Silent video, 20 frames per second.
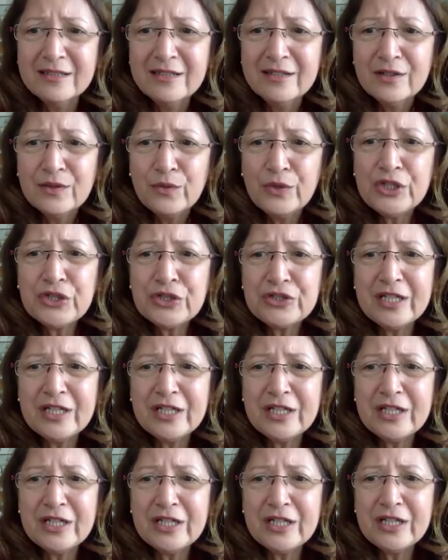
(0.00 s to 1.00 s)
We should not
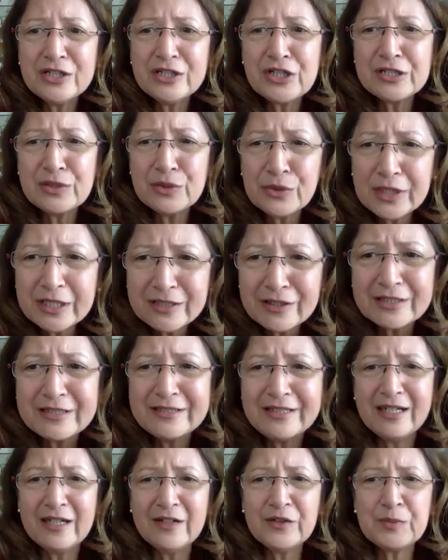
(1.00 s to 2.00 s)
just look at ourselves,
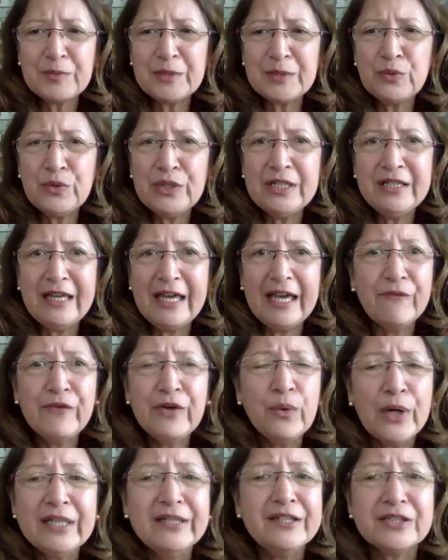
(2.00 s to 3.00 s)
but everyone
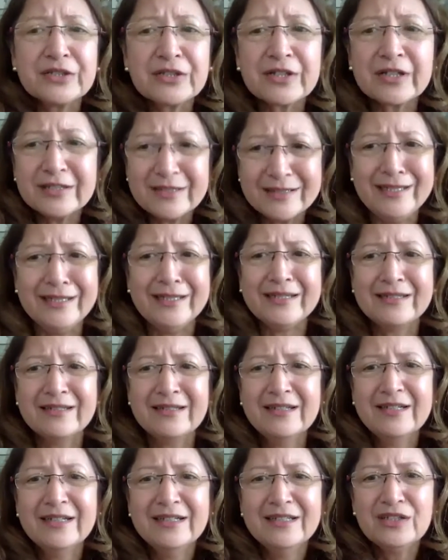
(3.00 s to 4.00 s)
is hurting.
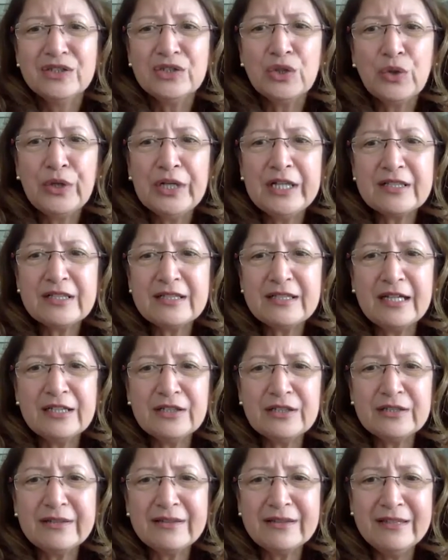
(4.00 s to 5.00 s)
So it's at
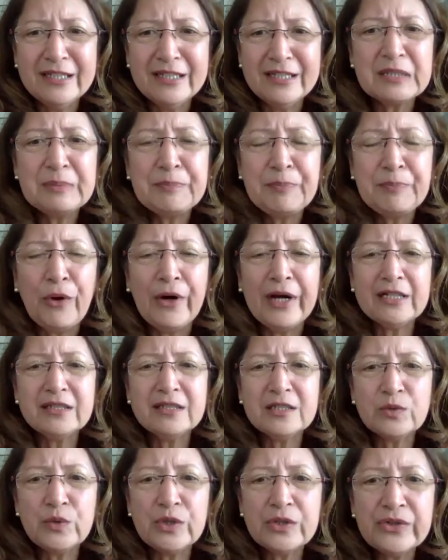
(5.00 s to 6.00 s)
this point that
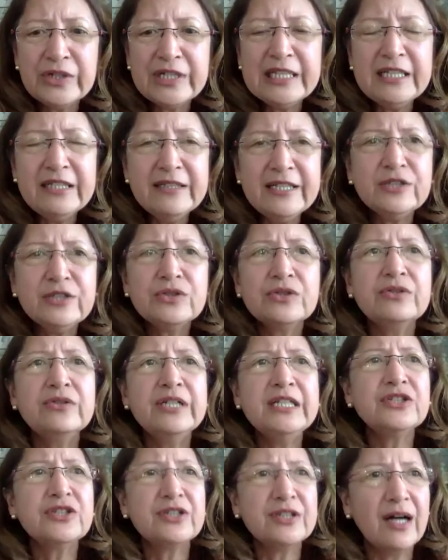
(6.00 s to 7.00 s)
we really need to
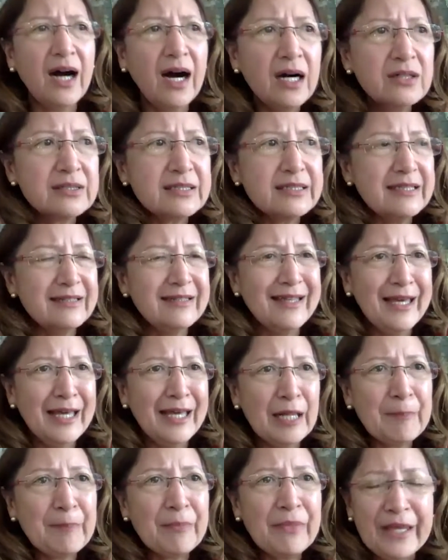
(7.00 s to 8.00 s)
reach out and
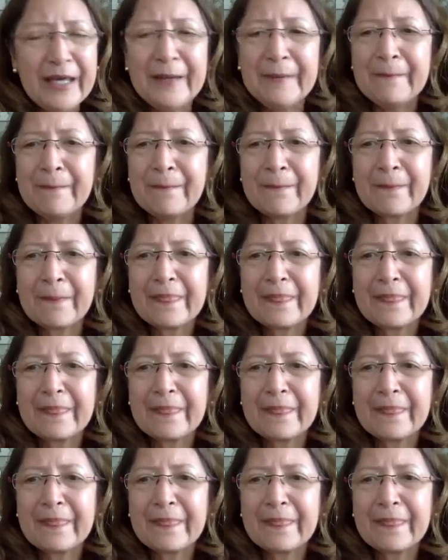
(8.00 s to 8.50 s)
help them